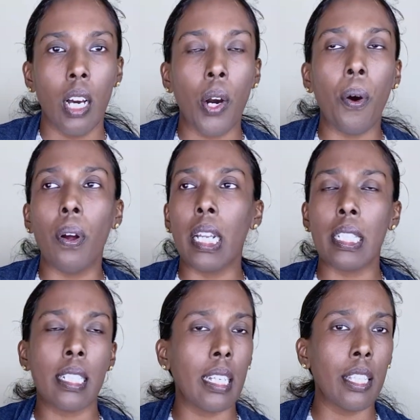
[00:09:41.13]
Or
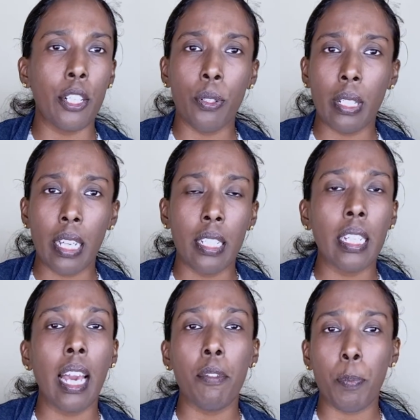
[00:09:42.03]
let's say they
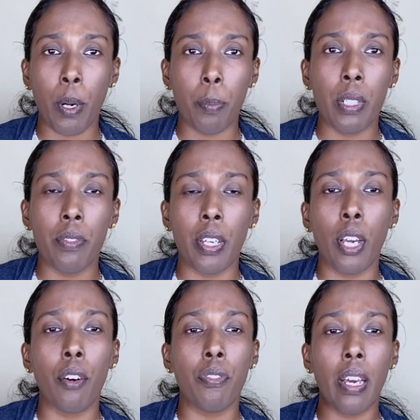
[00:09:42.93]
didn't have a proper
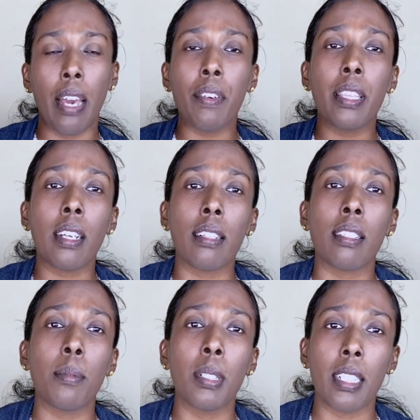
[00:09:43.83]
way of having the
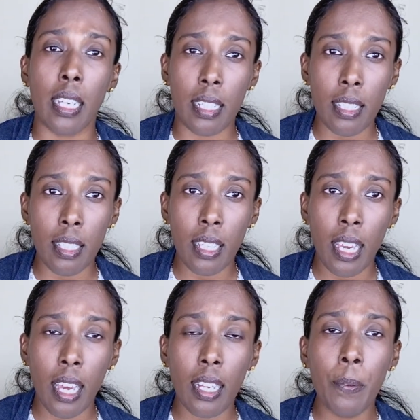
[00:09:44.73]
customer data they
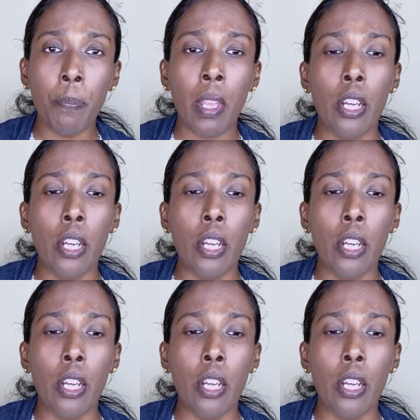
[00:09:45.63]
had.